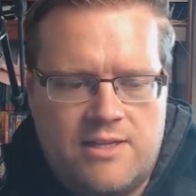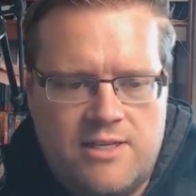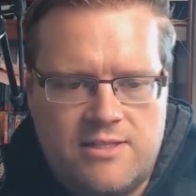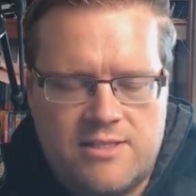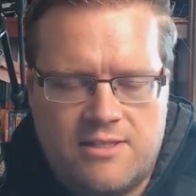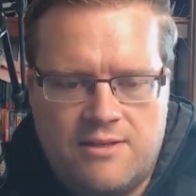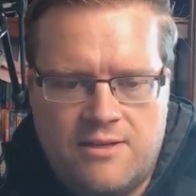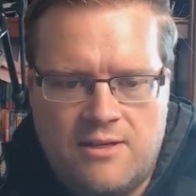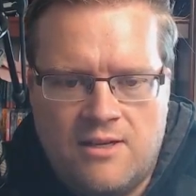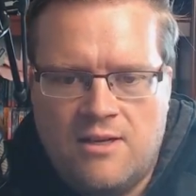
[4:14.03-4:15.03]
this,
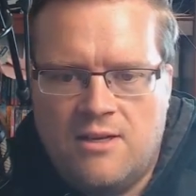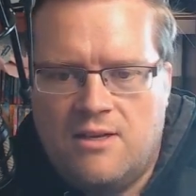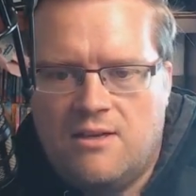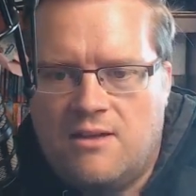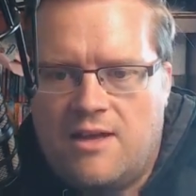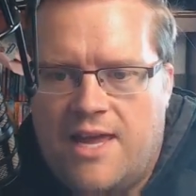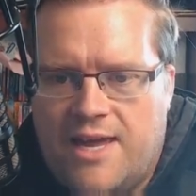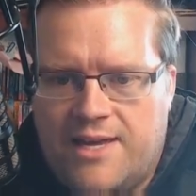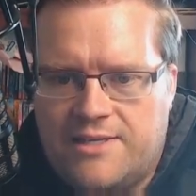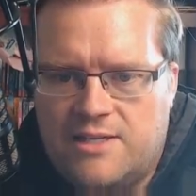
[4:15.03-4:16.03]

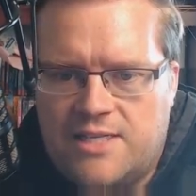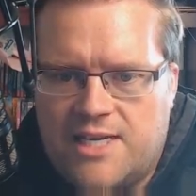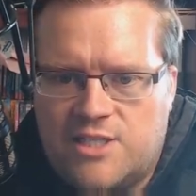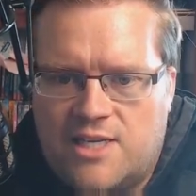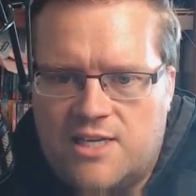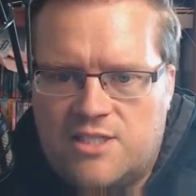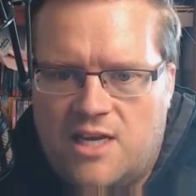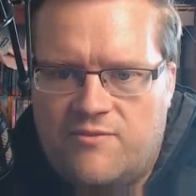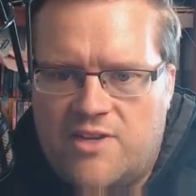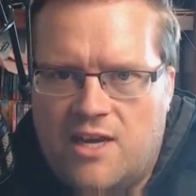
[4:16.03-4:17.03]
and
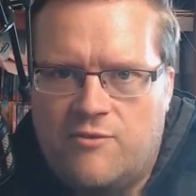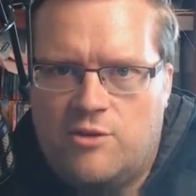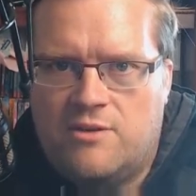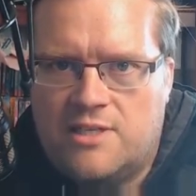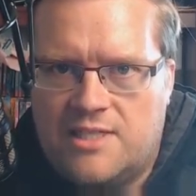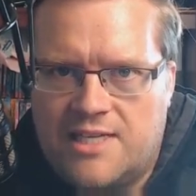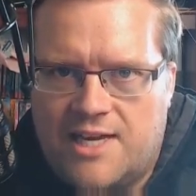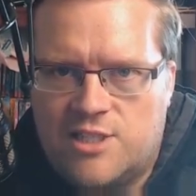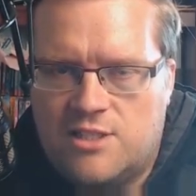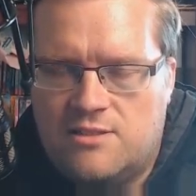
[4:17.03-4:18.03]
save dev, or
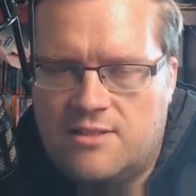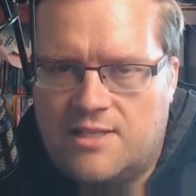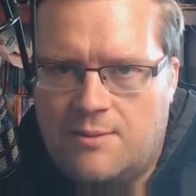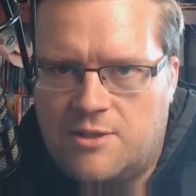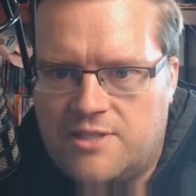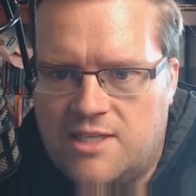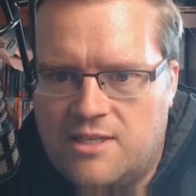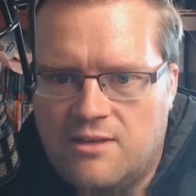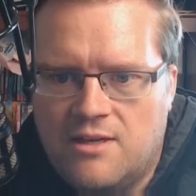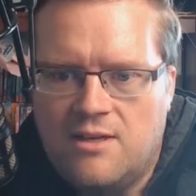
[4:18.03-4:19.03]
-D,
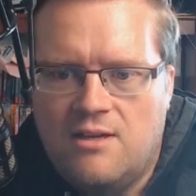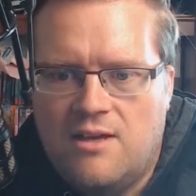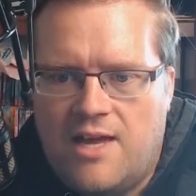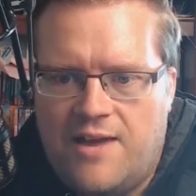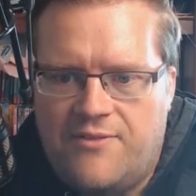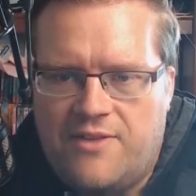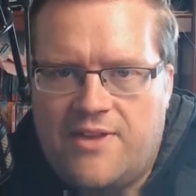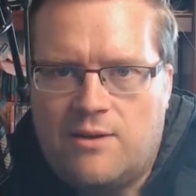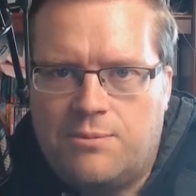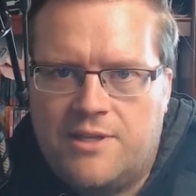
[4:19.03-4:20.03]
and then
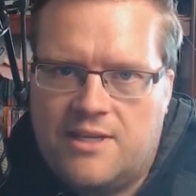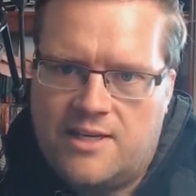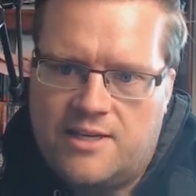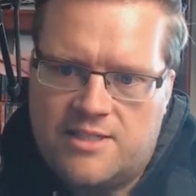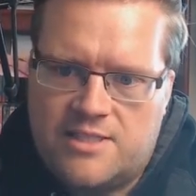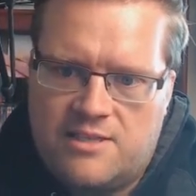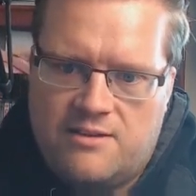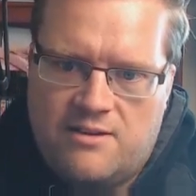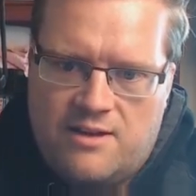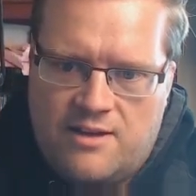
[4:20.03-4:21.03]
that'll put the Nuxt
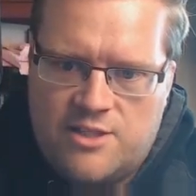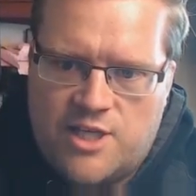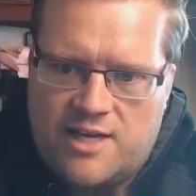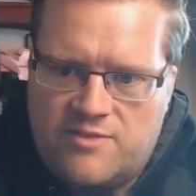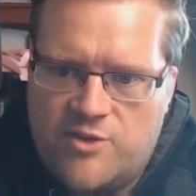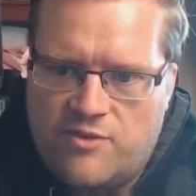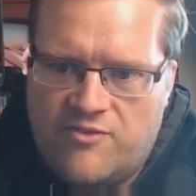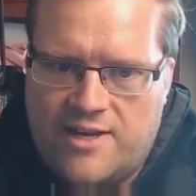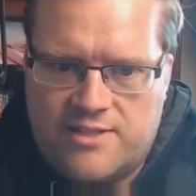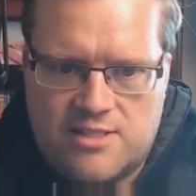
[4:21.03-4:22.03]
JS
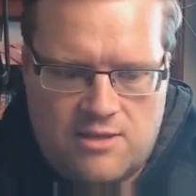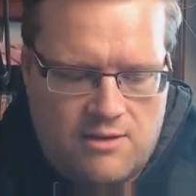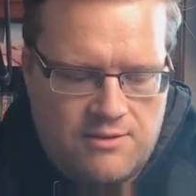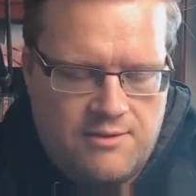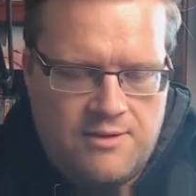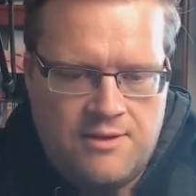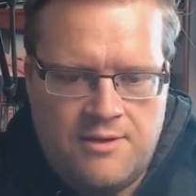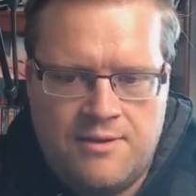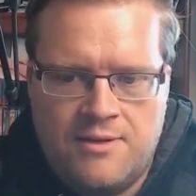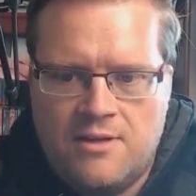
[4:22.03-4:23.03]
Vuetify installed.
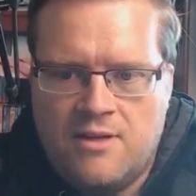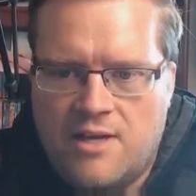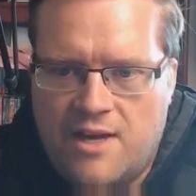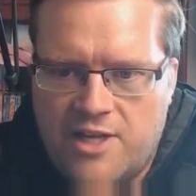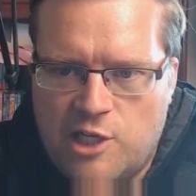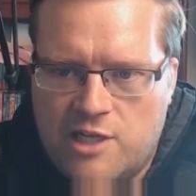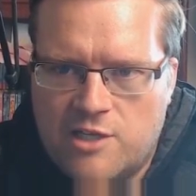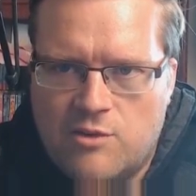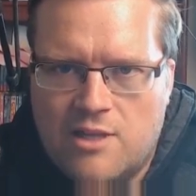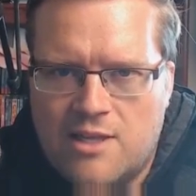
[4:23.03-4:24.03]
And then you need to
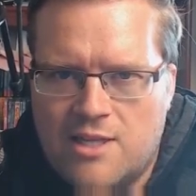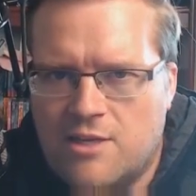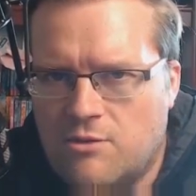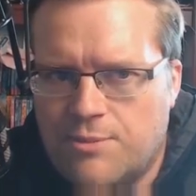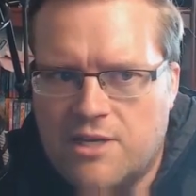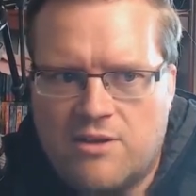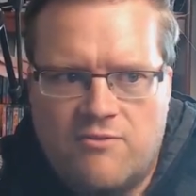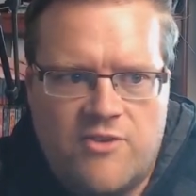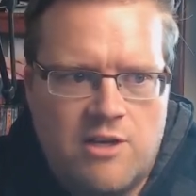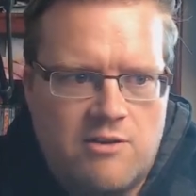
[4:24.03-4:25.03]
do a little bit of
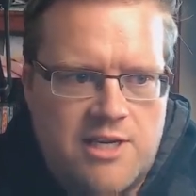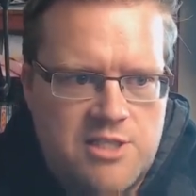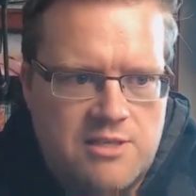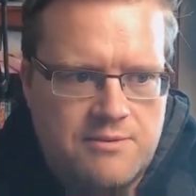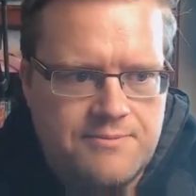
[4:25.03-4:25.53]
configuration.